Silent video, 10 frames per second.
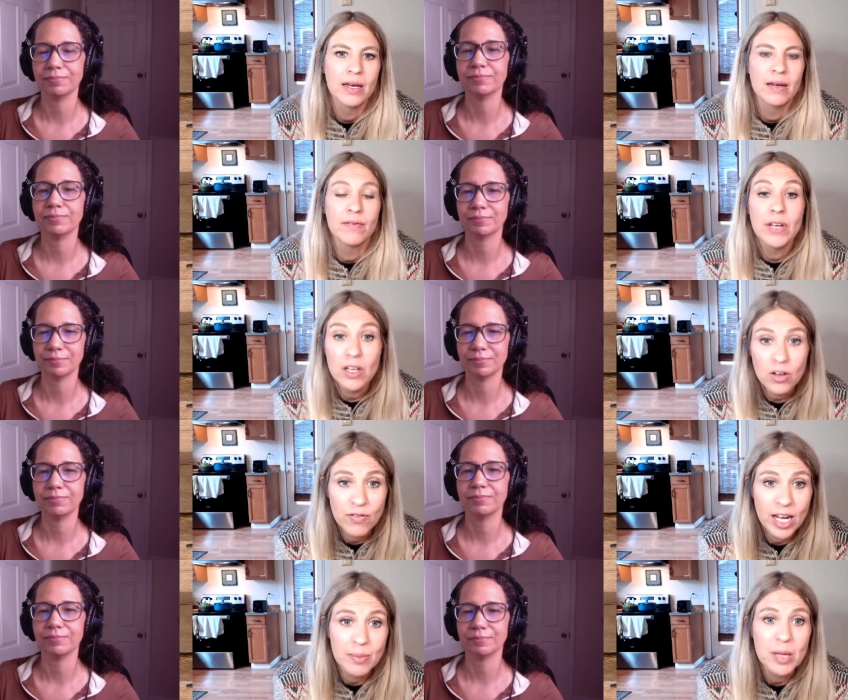Speaker 1: feeding your
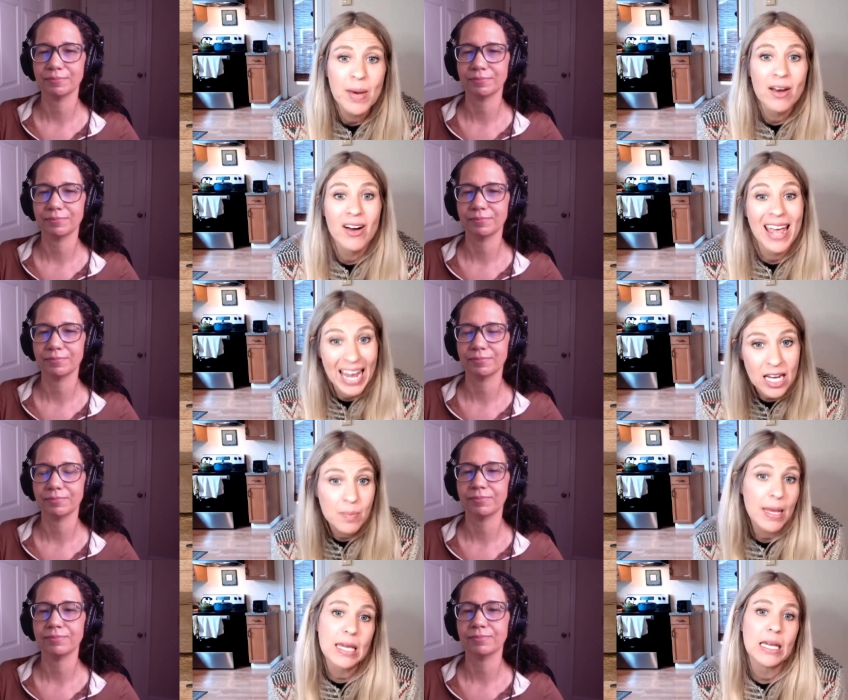family better and
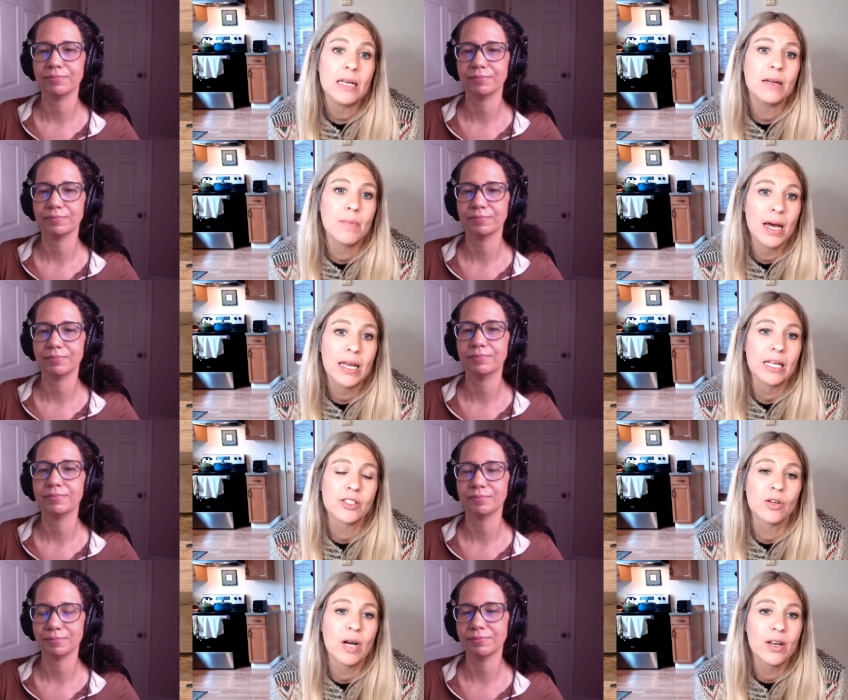making money.
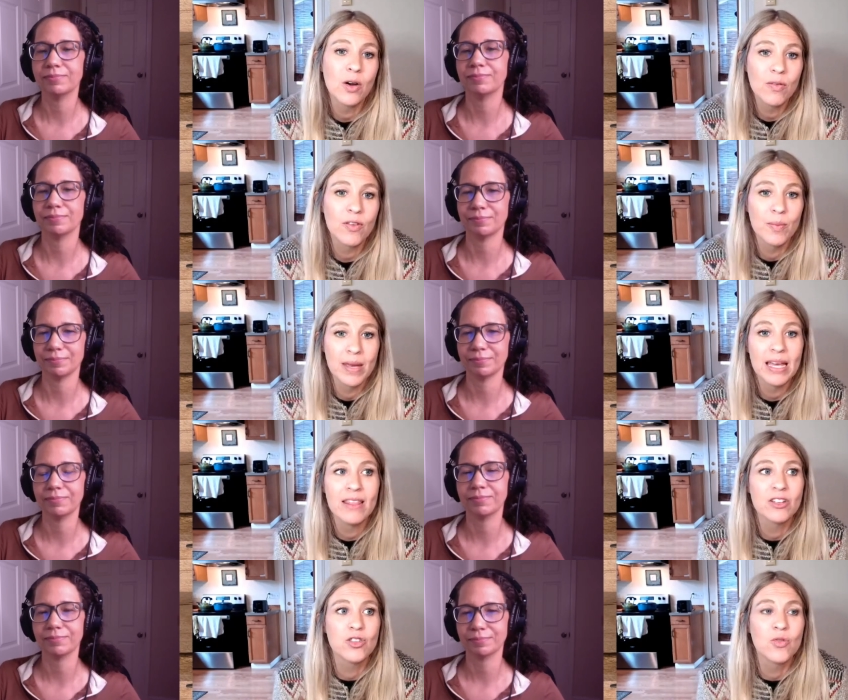So I know for me the
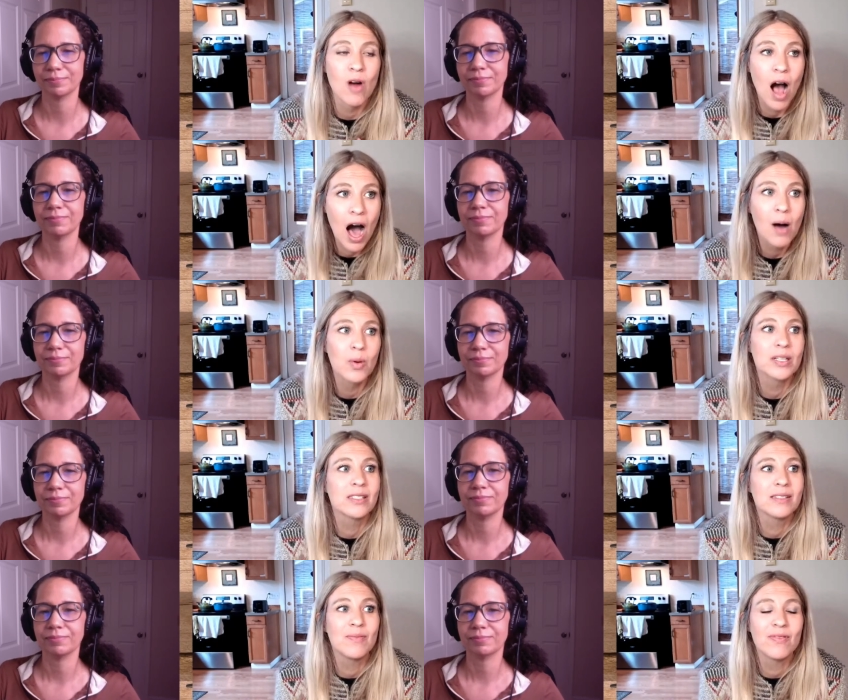draw was
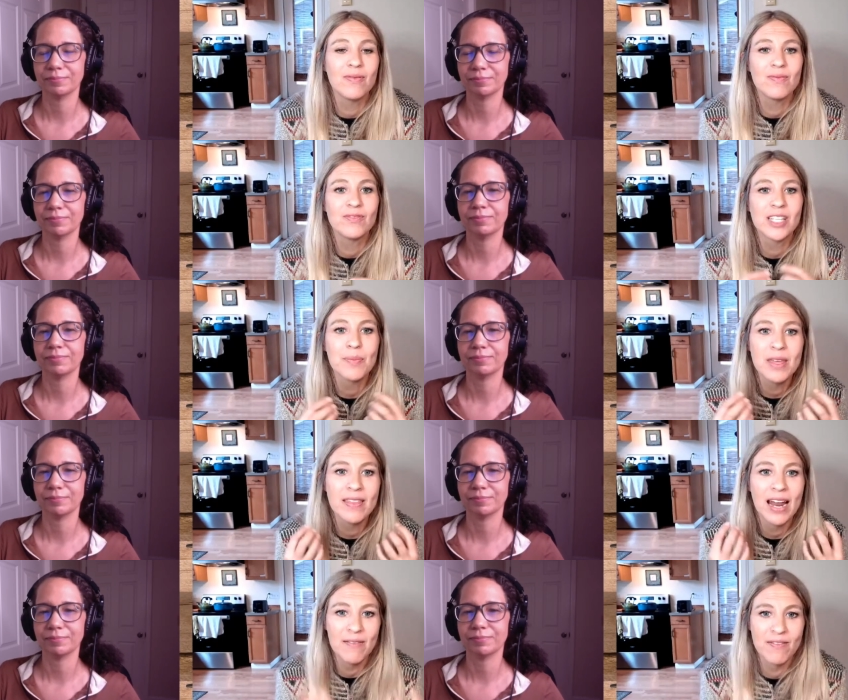something that
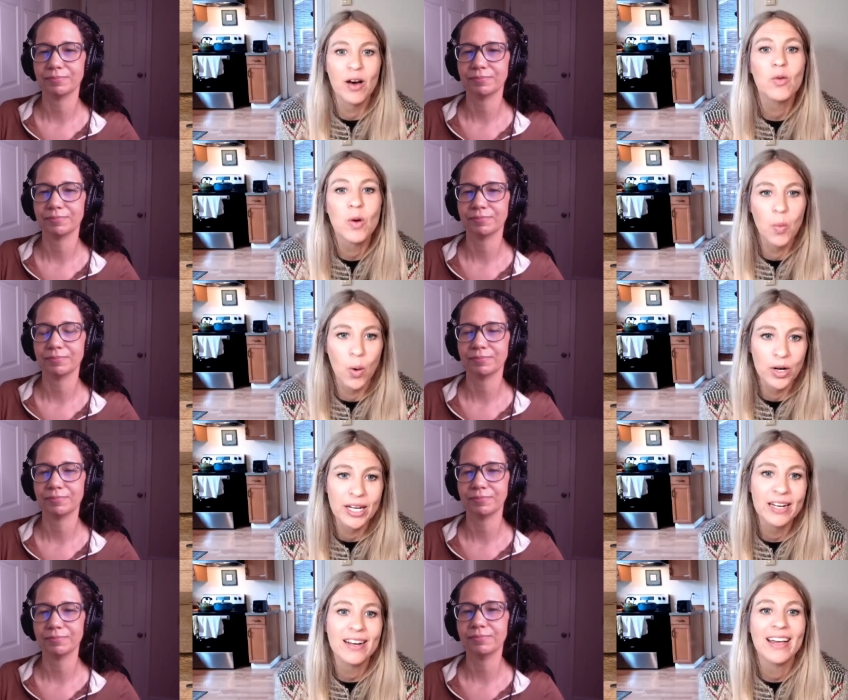I felt
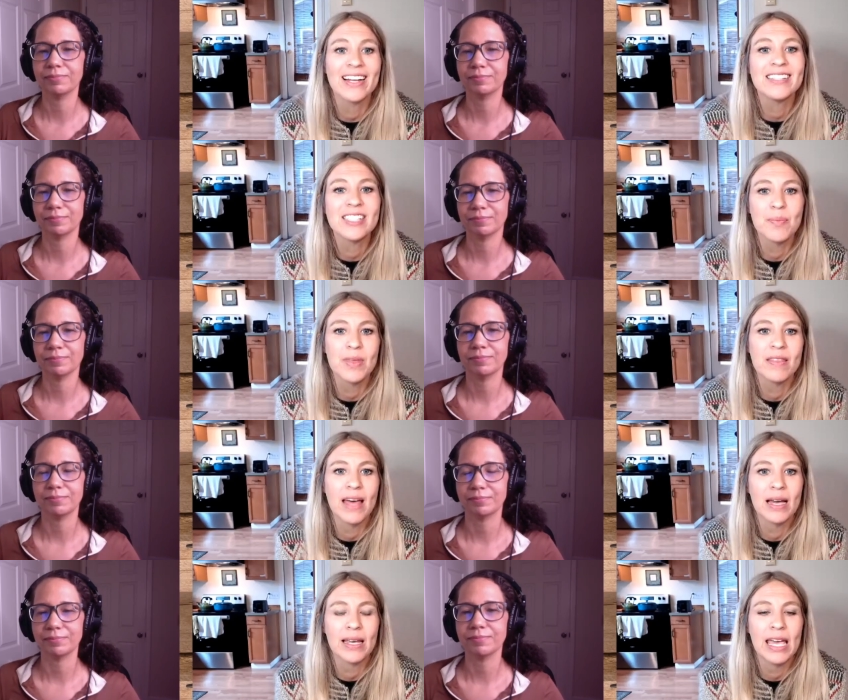rewarding and something
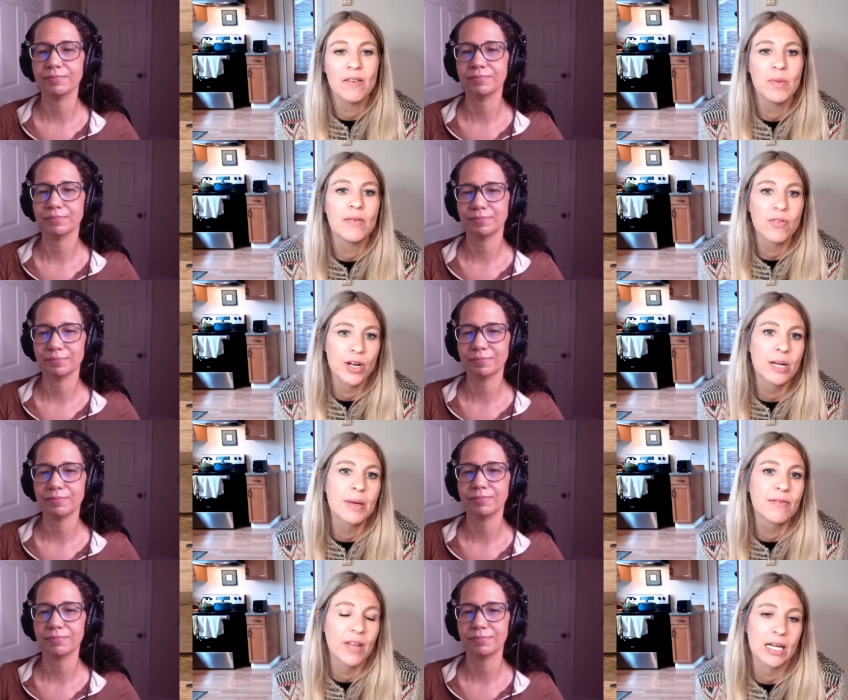that gave me freedom and
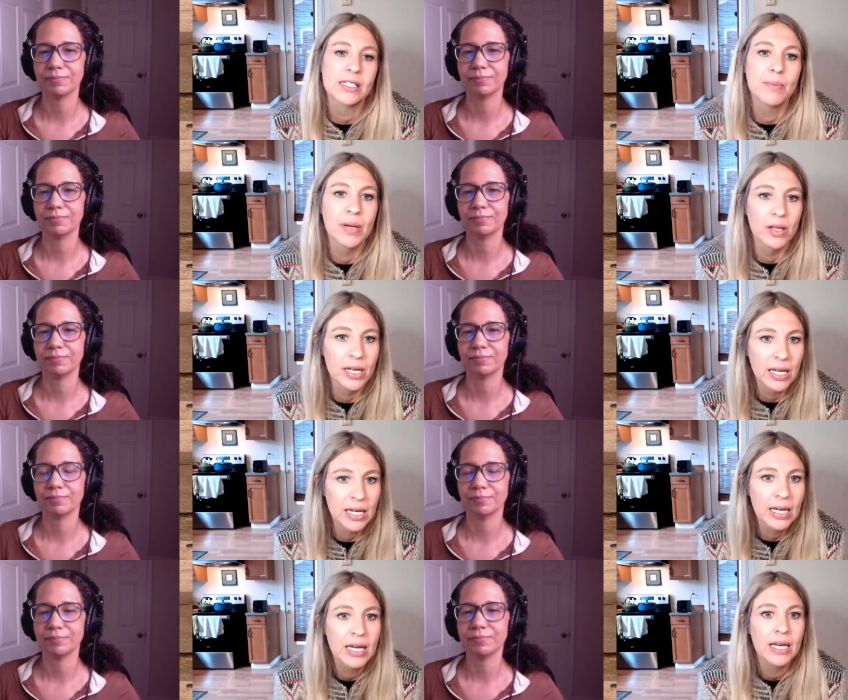flexibility
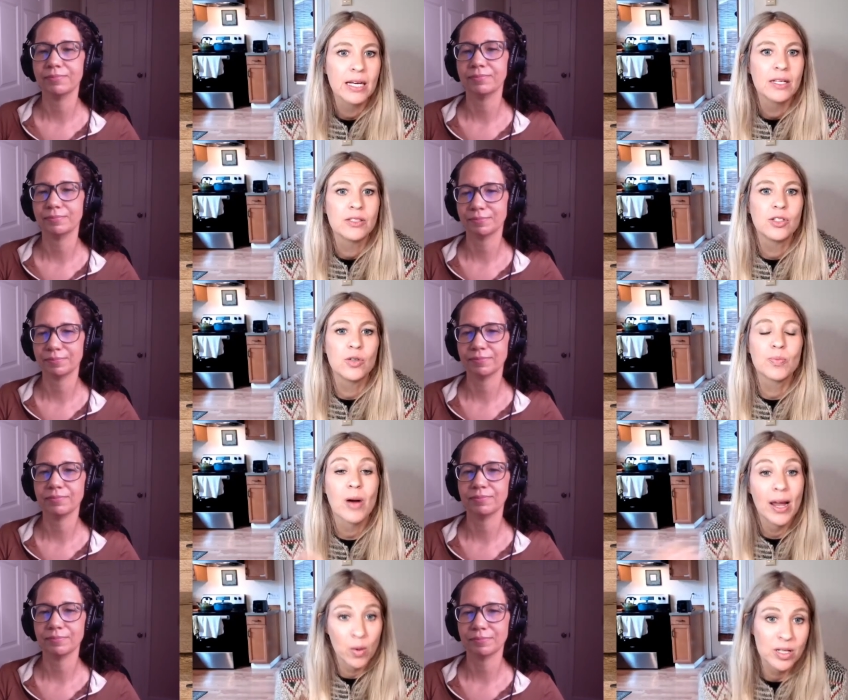to
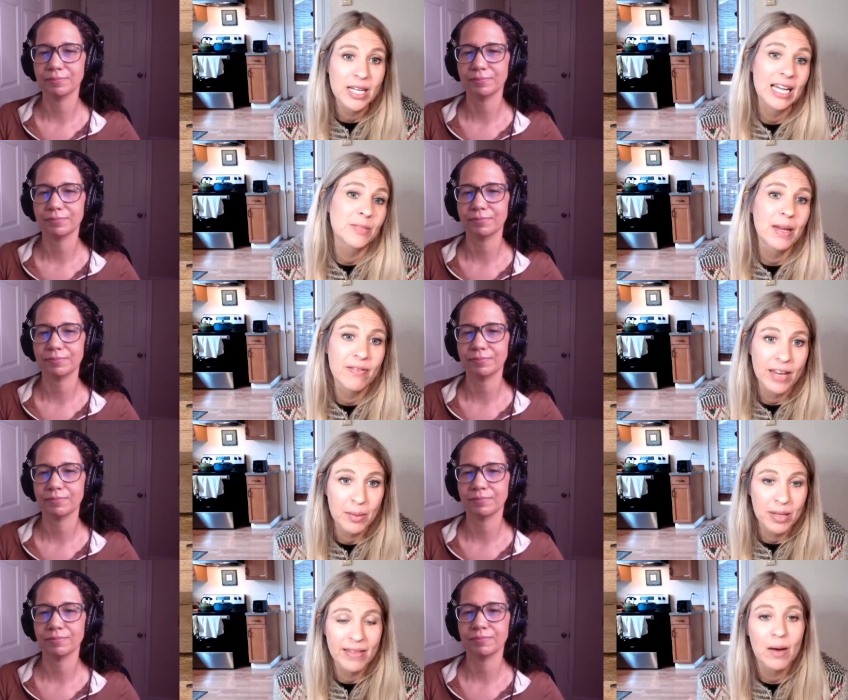prioritize my
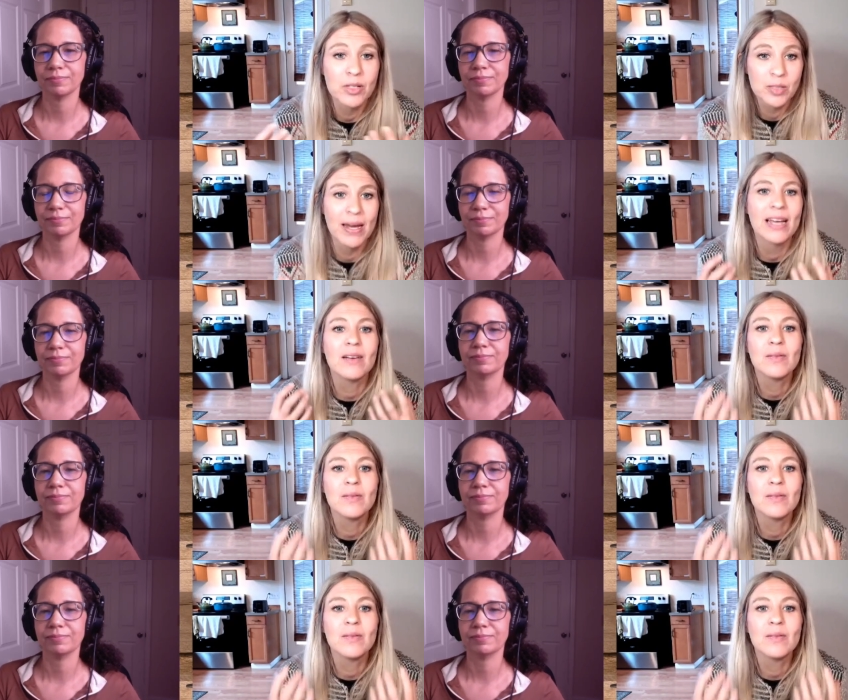family. That was my